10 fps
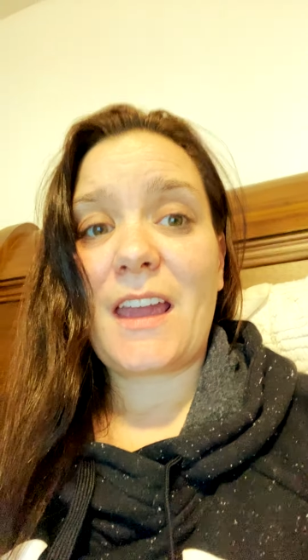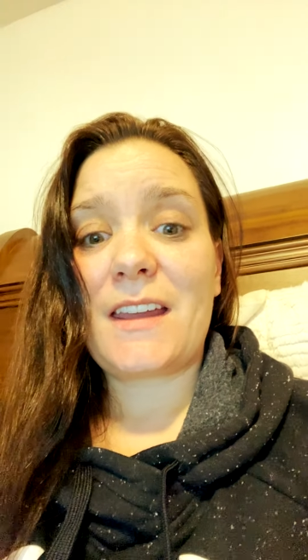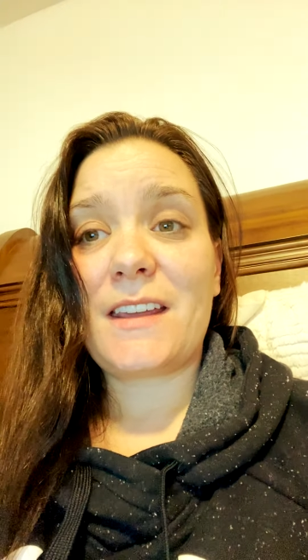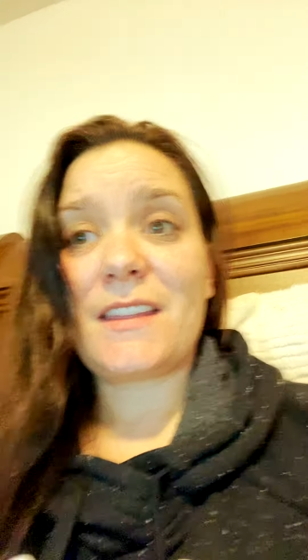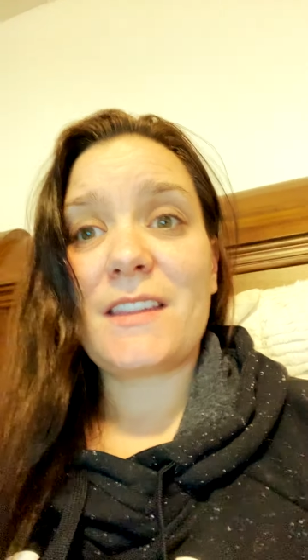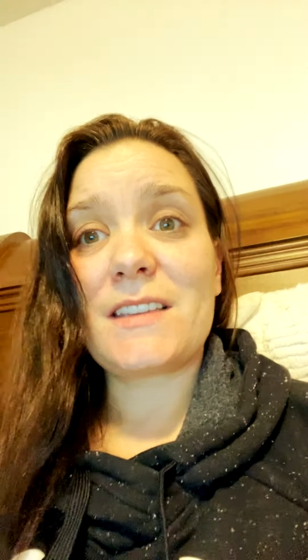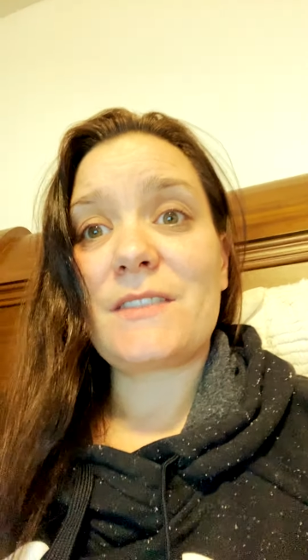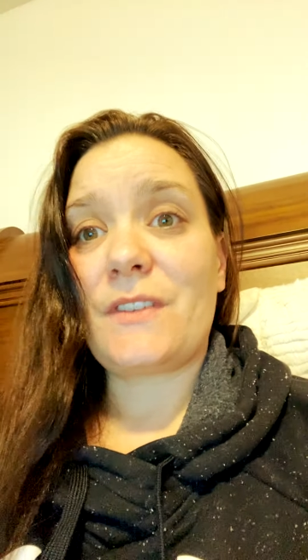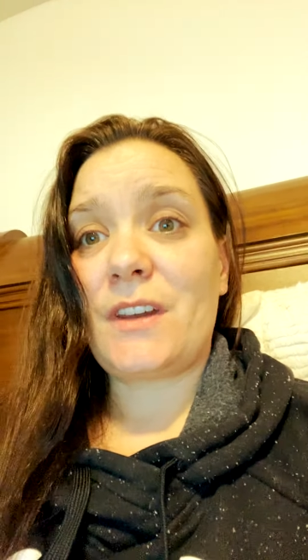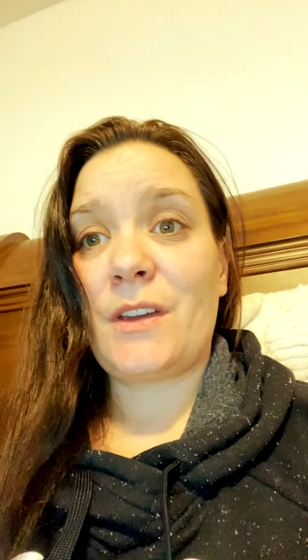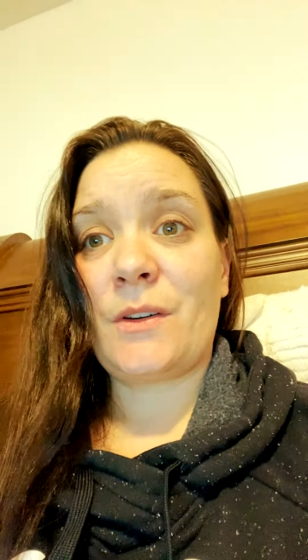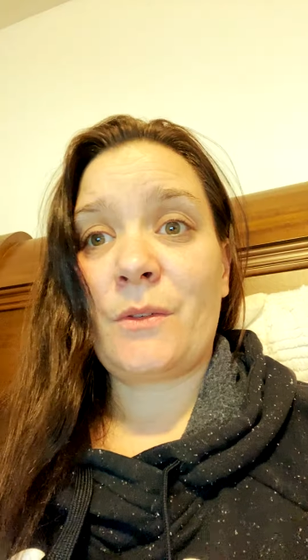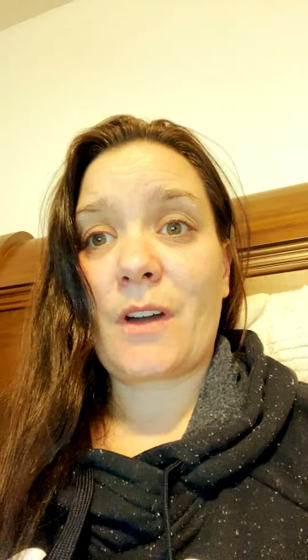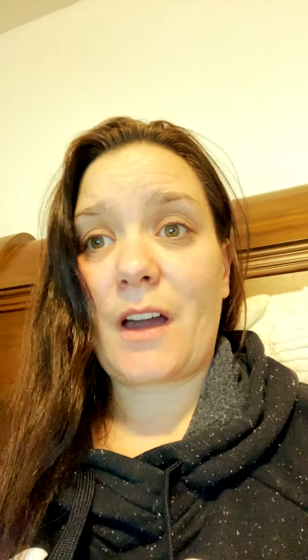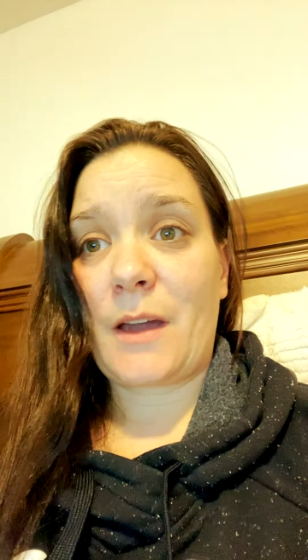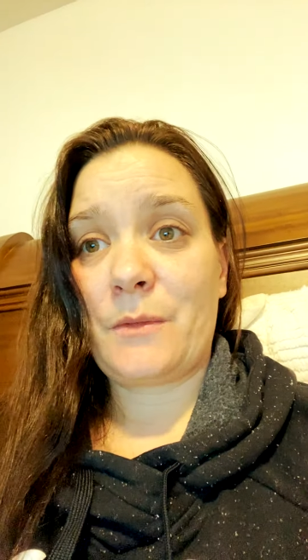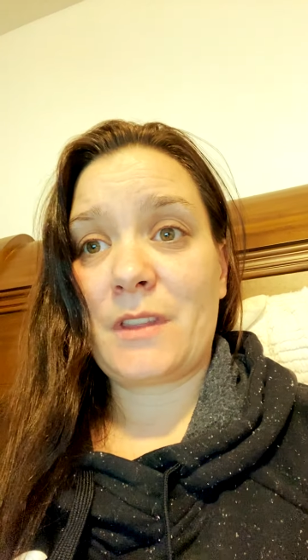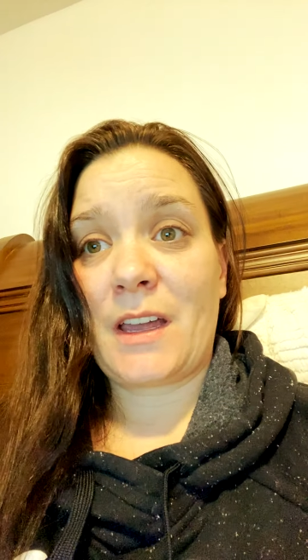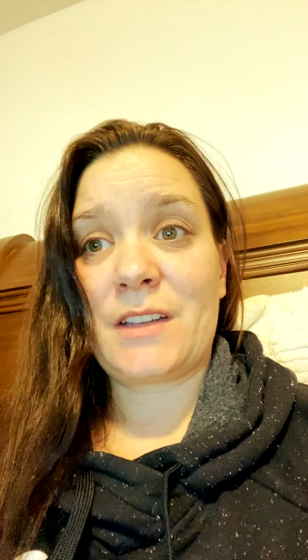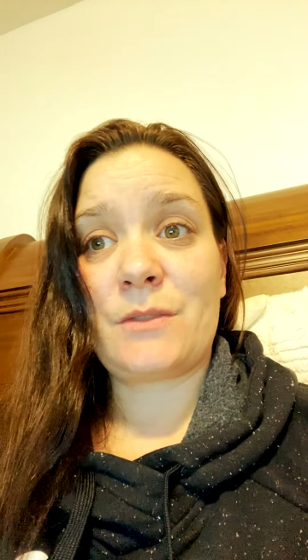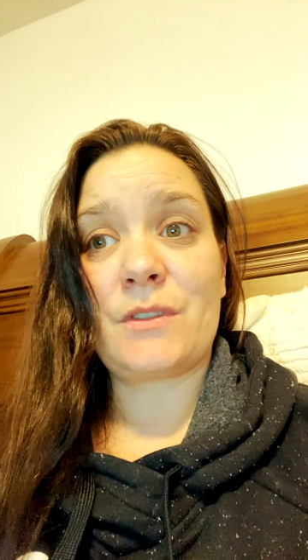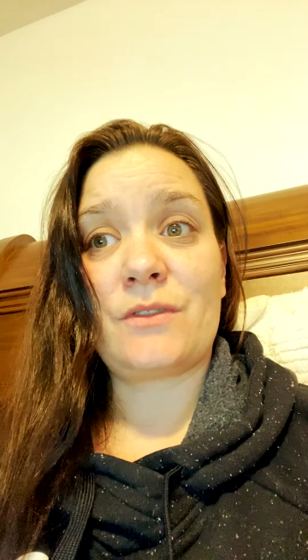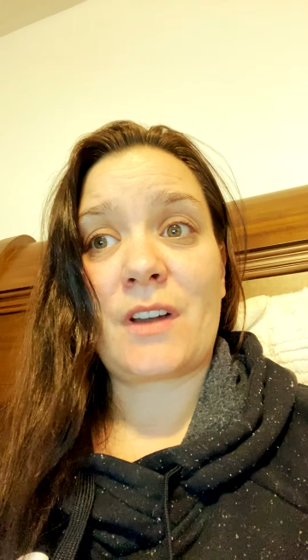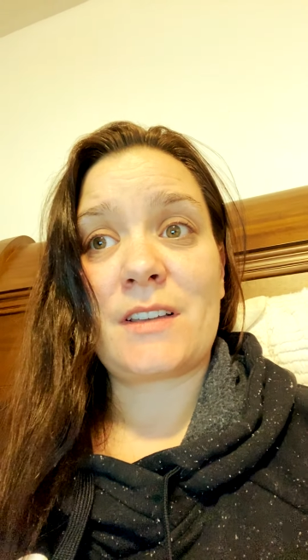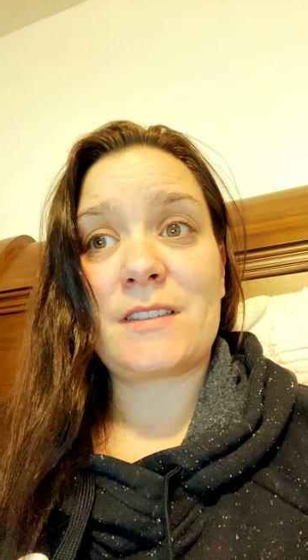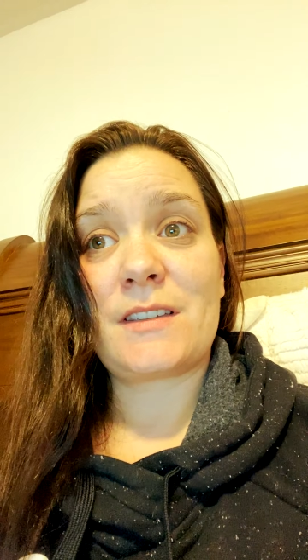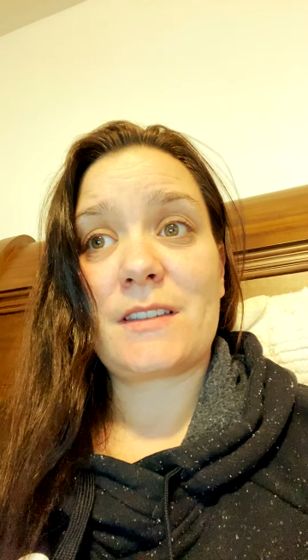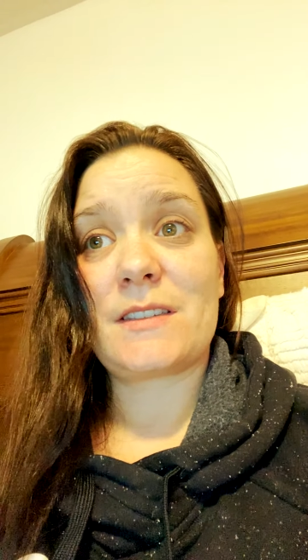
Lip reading: and in this video, I would like to address